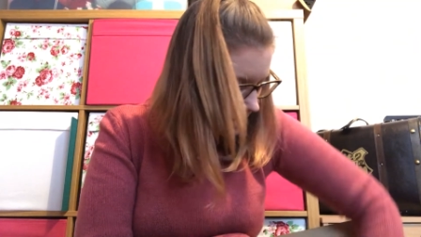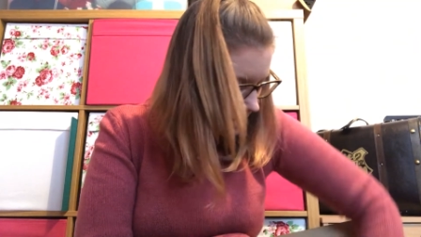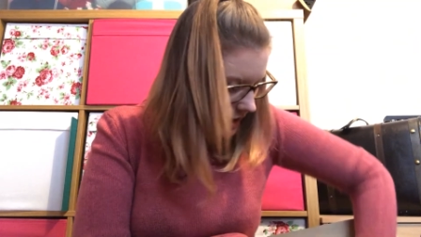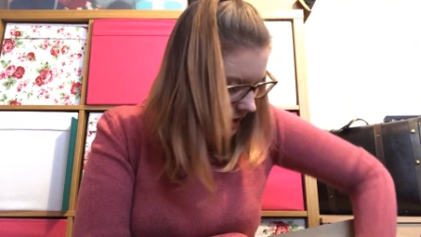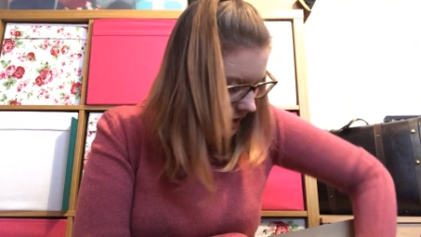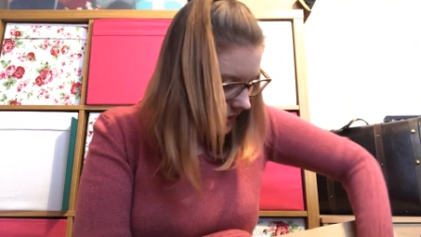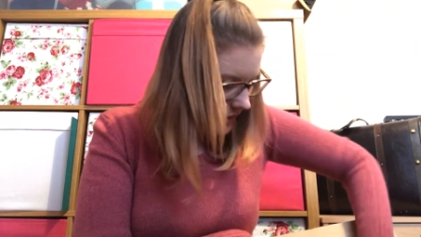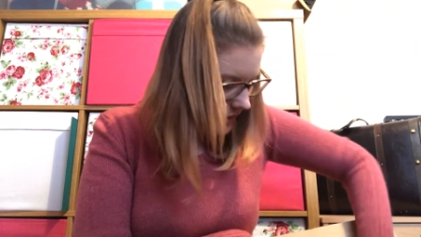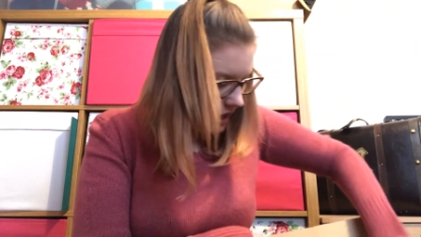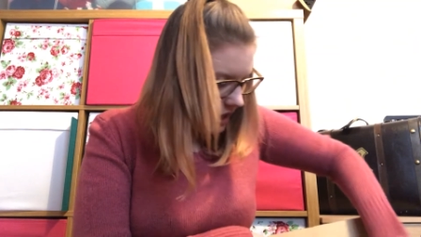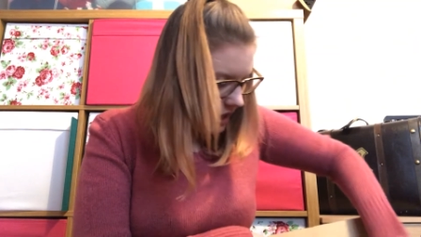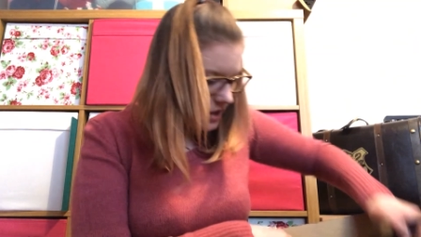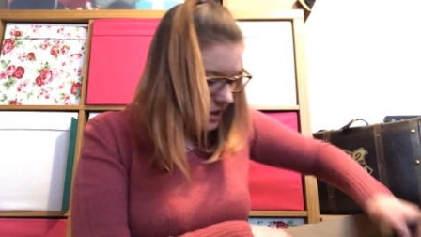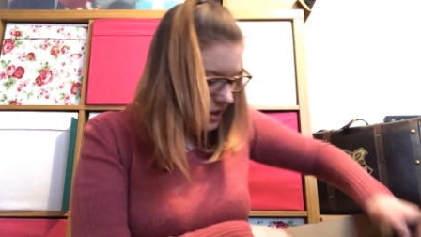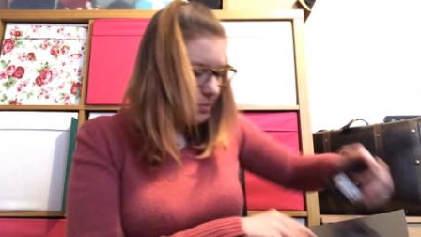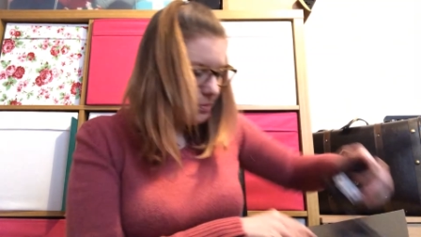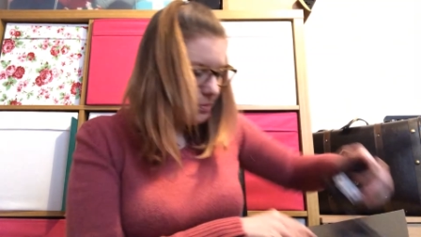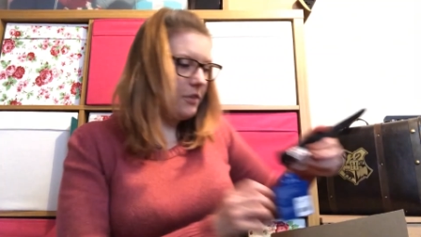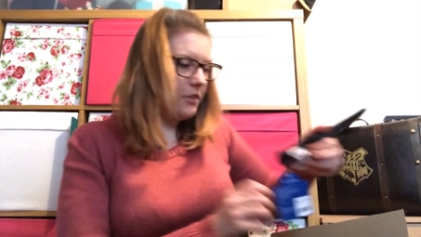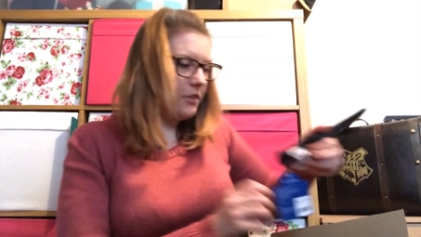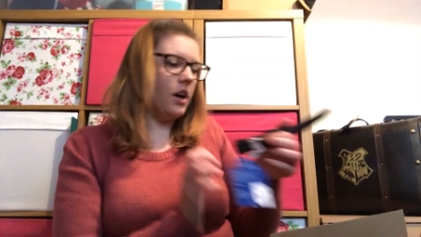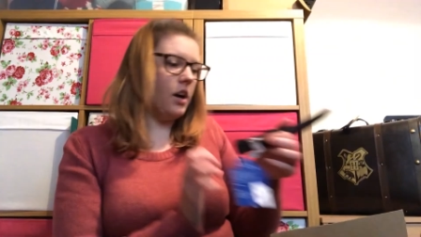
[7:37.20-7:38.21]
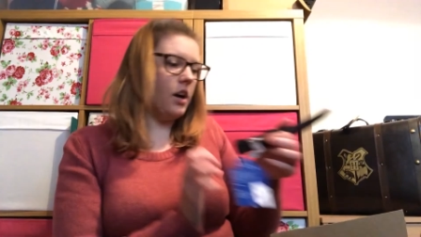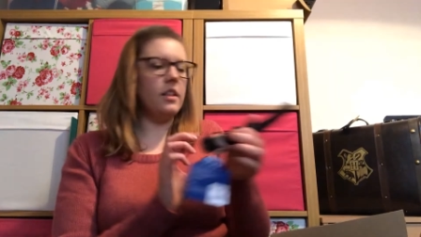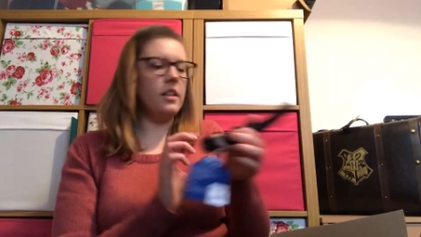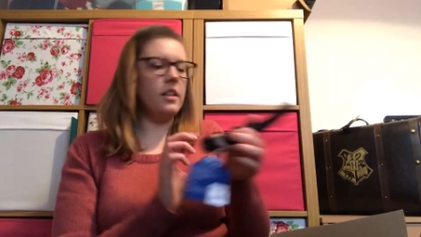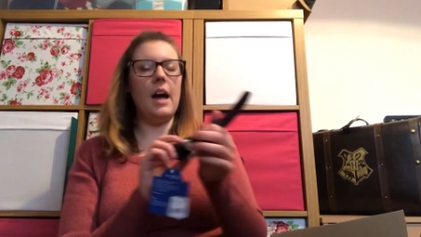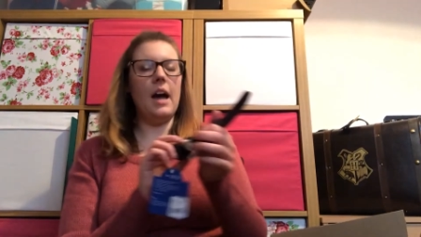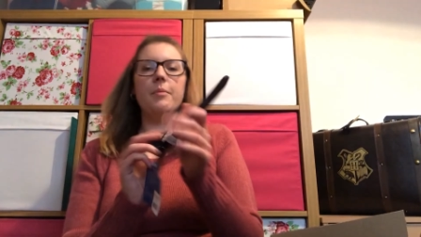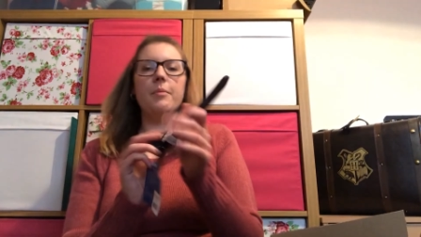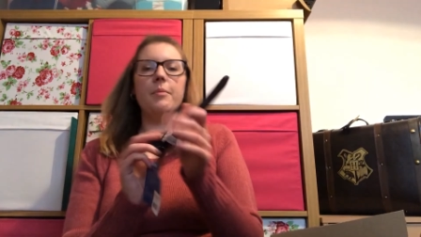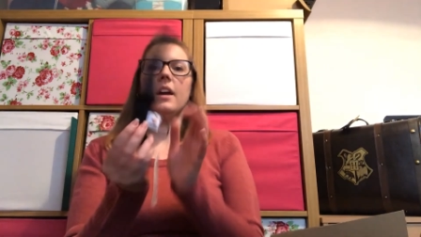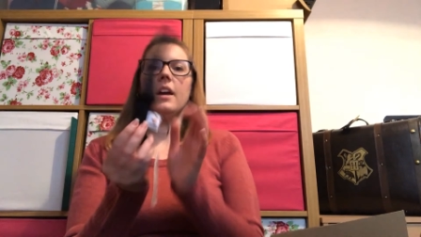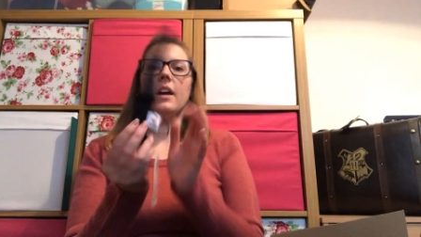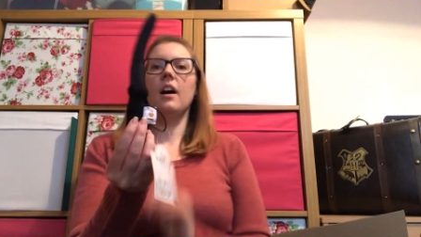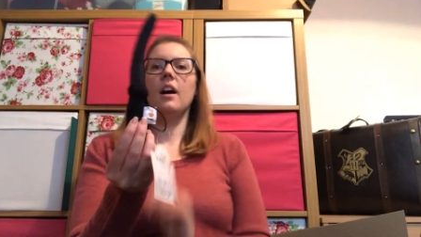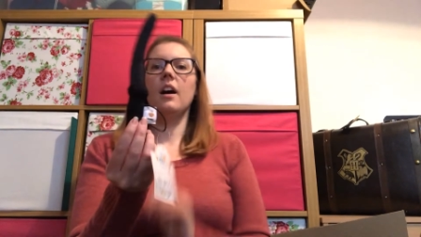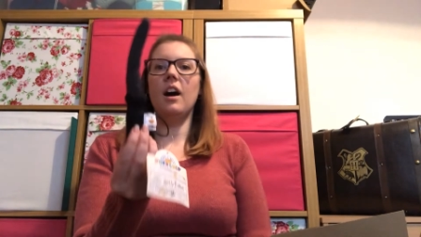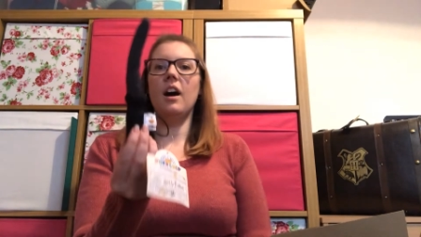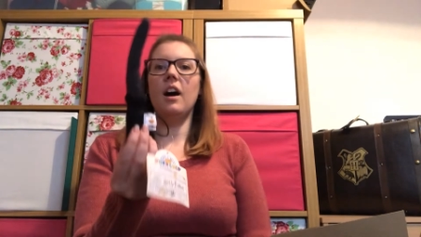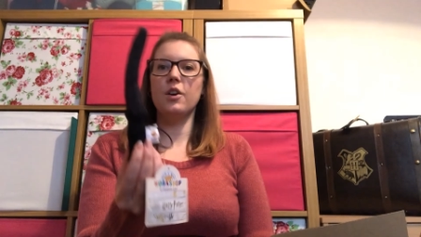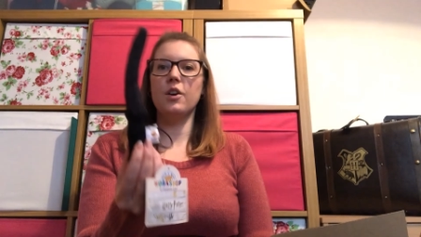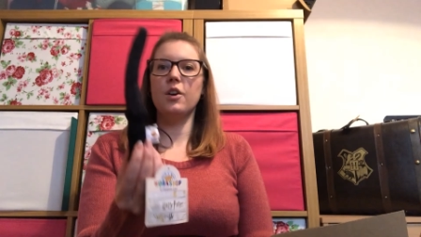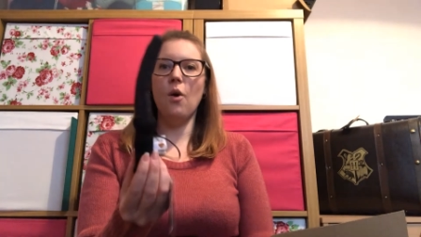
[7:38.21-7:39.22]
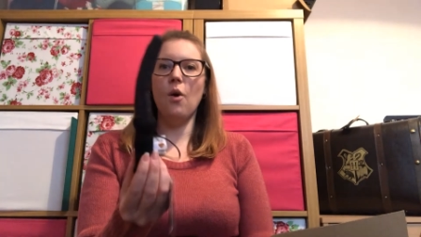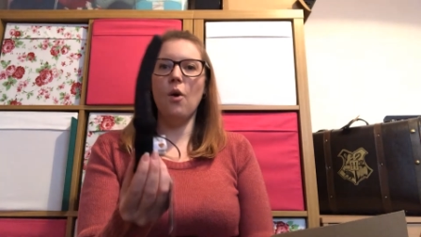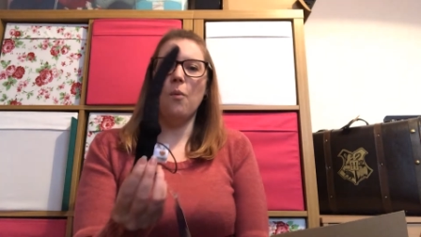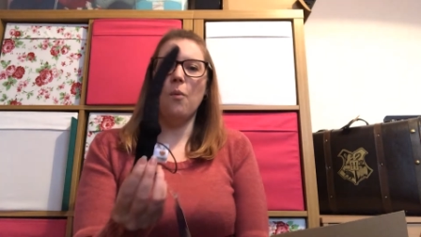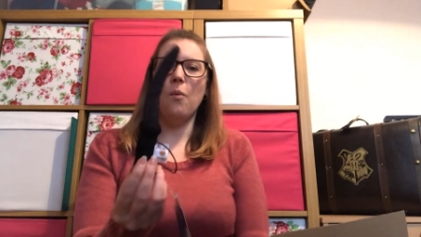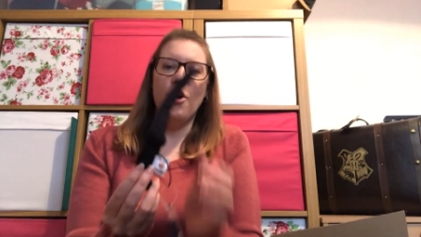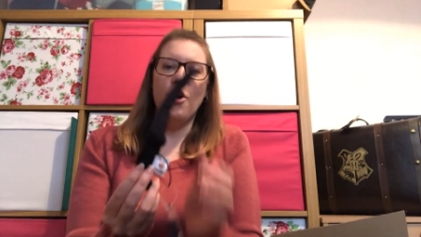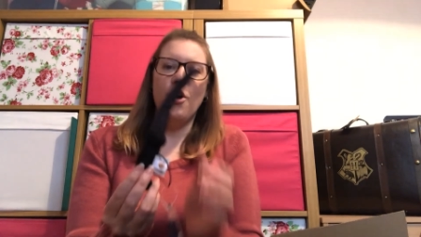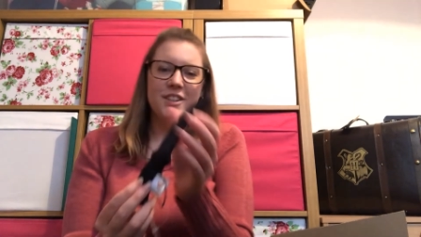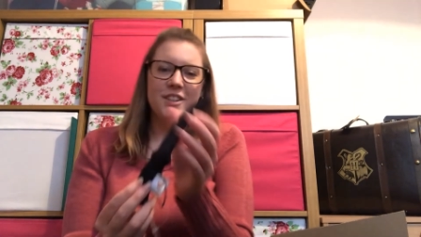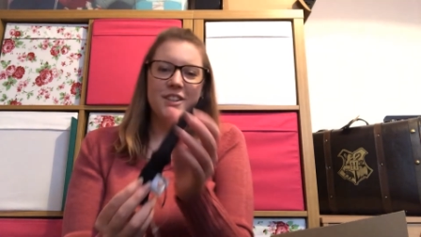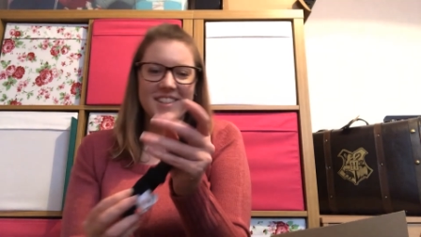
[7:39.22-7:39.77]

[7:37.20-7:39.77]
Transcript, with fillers: then the last bit of kind of that bit, I got a wand.